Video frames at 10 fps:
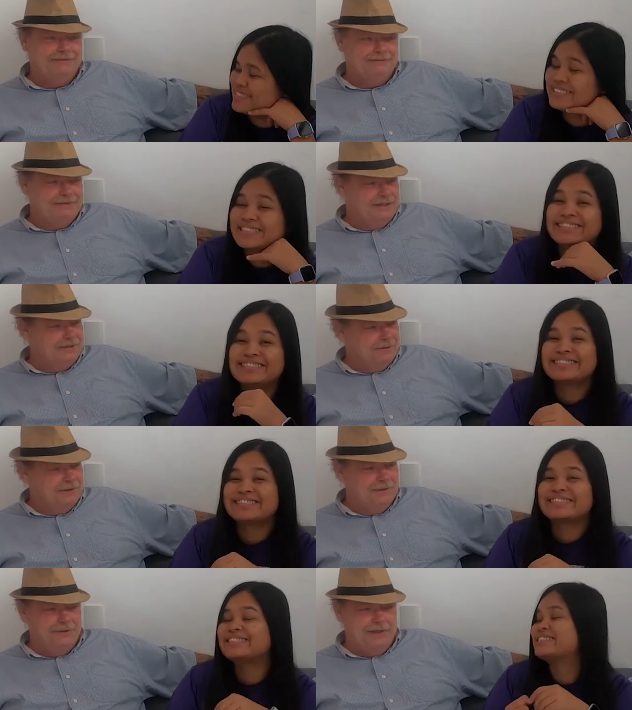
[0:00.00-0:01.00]
Speaker 1: centrally
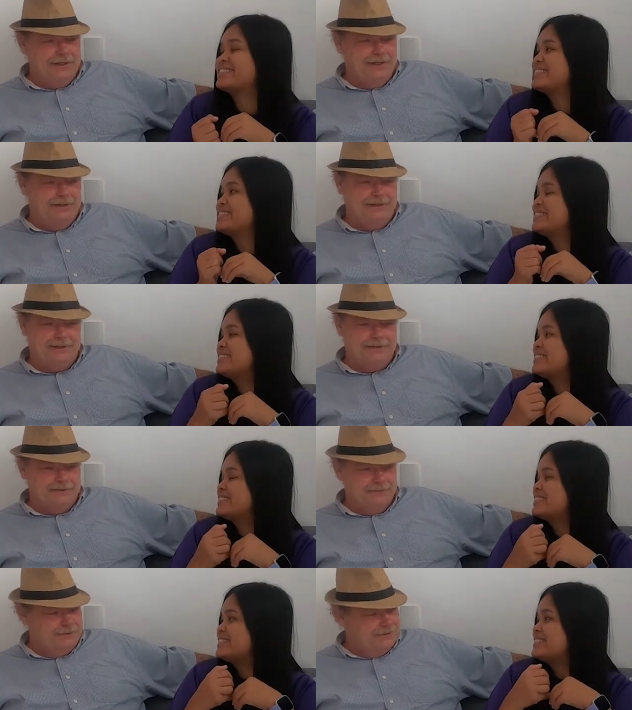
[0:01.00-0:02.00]
located in
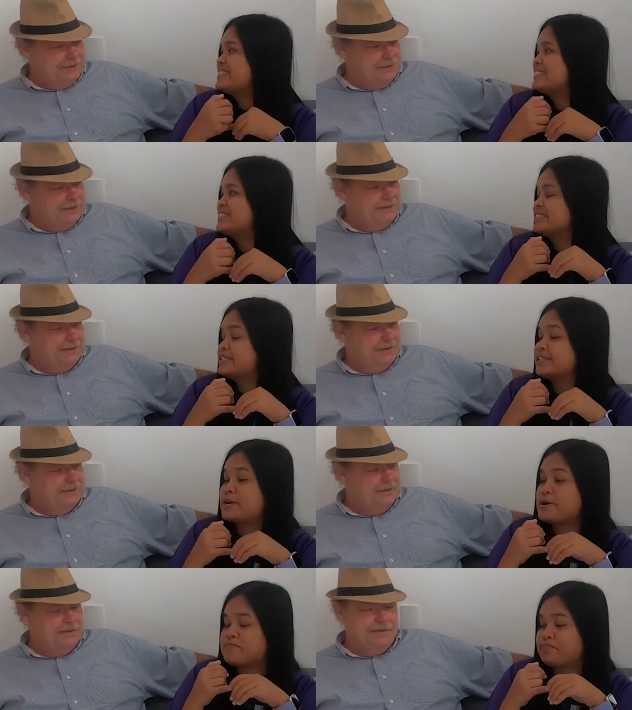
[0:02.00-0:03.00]
Cebu City. Yeah.
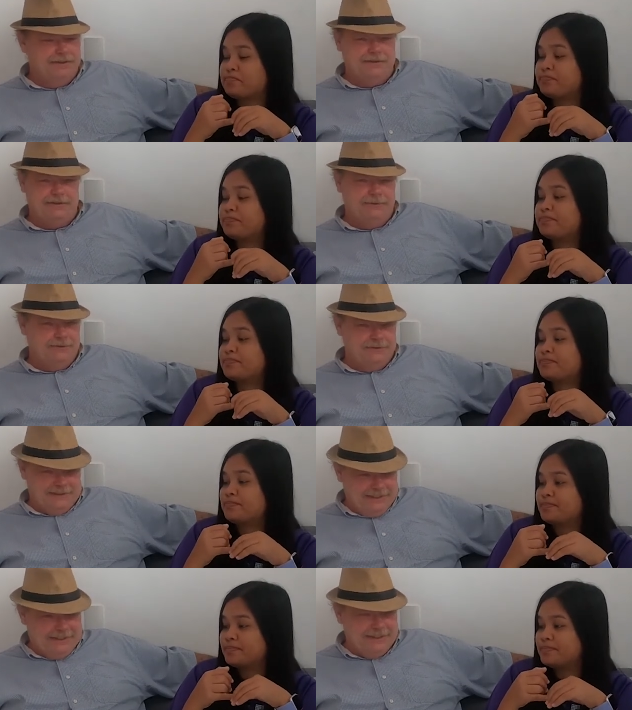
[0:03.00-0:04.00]
Cebu
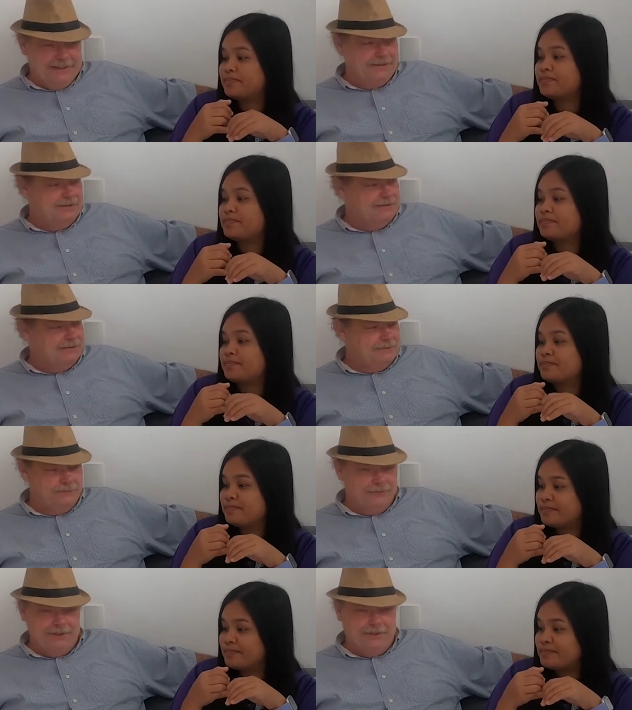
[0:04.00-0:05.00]
City is
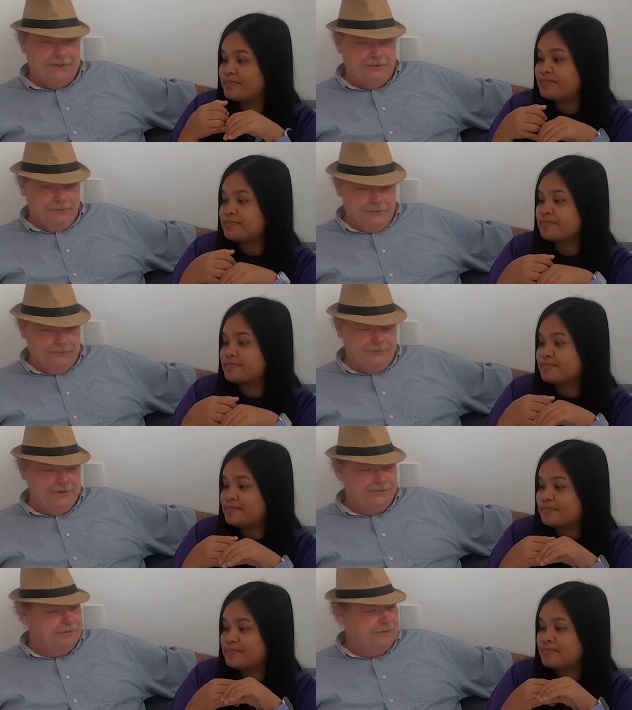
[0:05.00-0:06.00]
really cool,
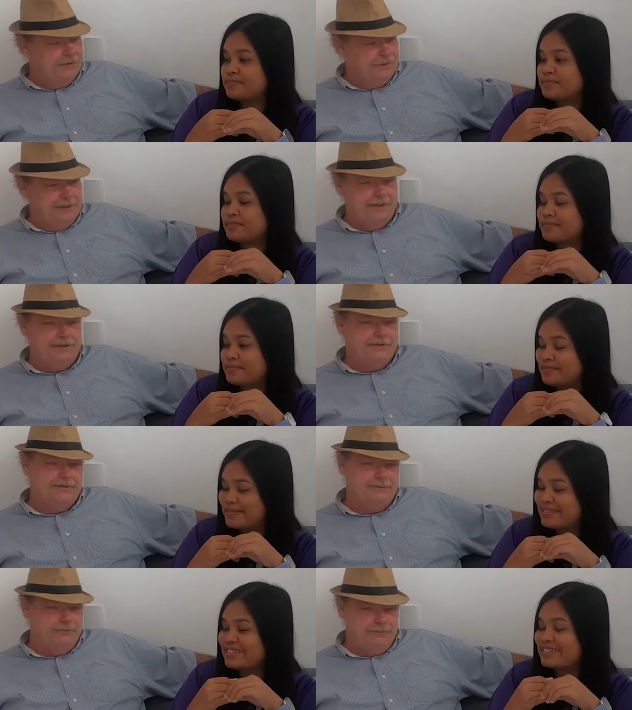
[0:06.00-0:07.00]
centrally located in
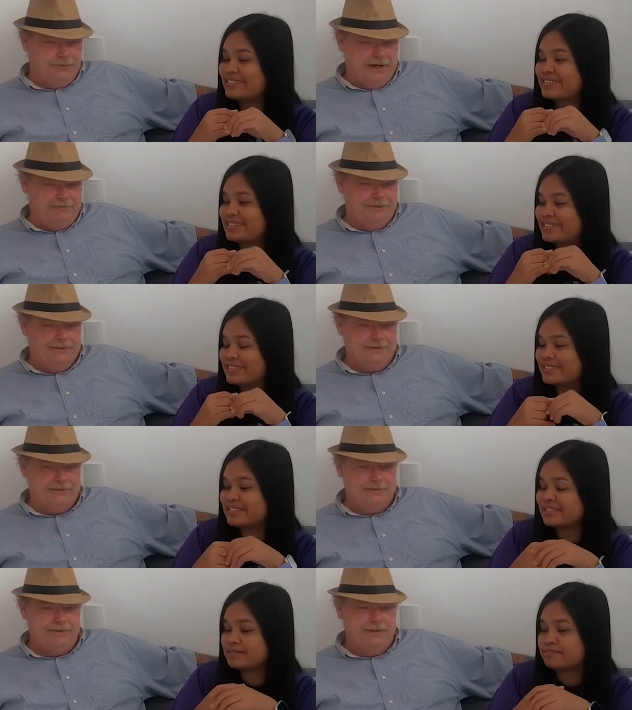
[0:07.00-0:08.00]
Cebu Province.
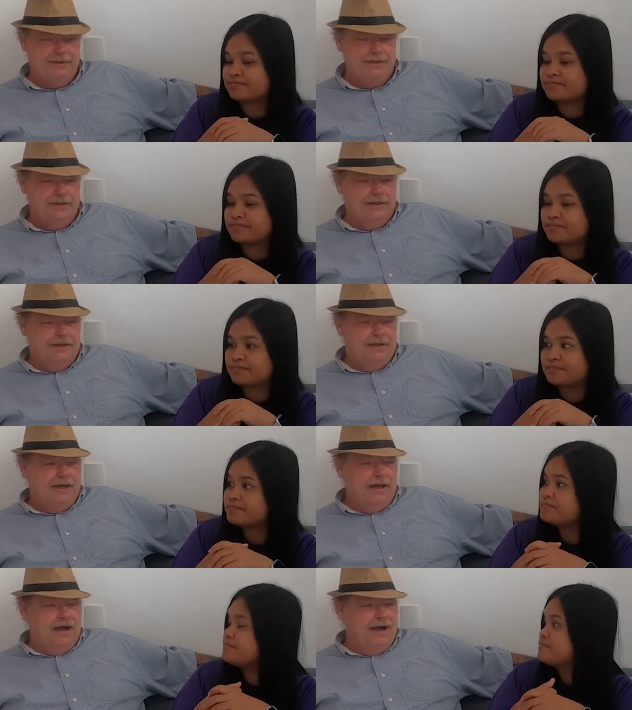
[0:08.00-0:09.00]

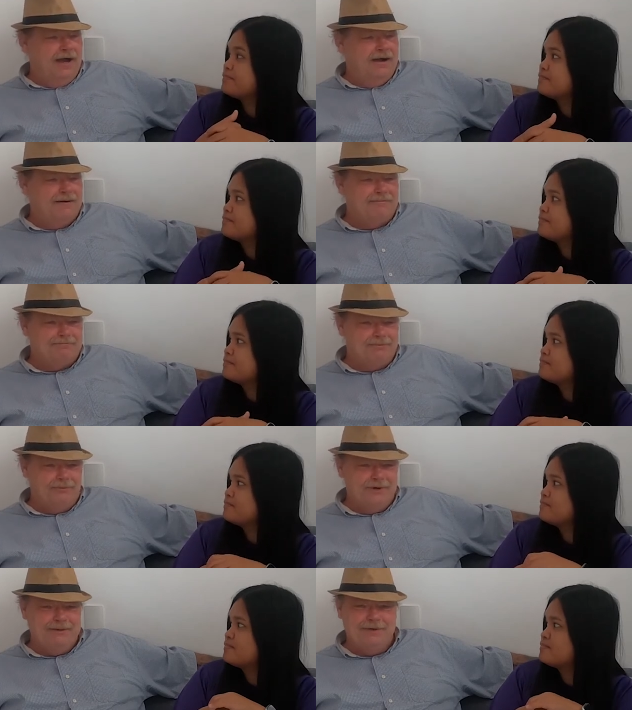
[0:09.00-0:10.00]
Uh,
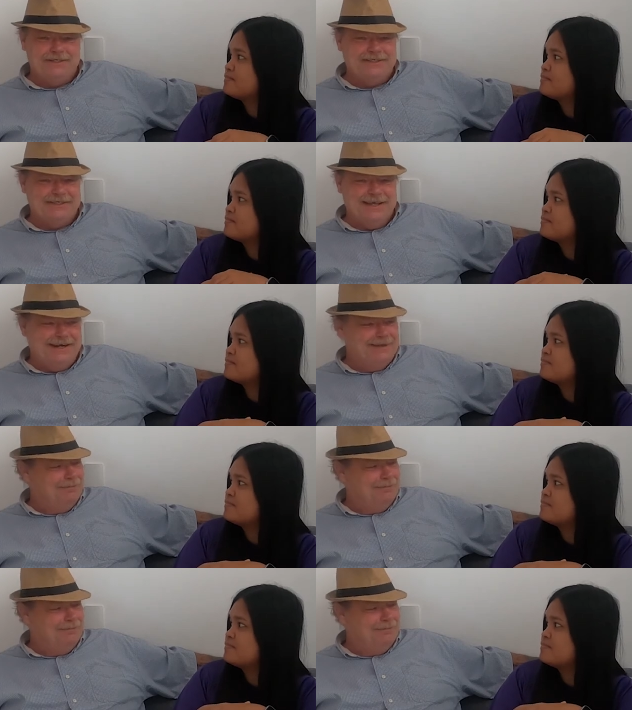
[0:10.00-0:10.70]
pretty much any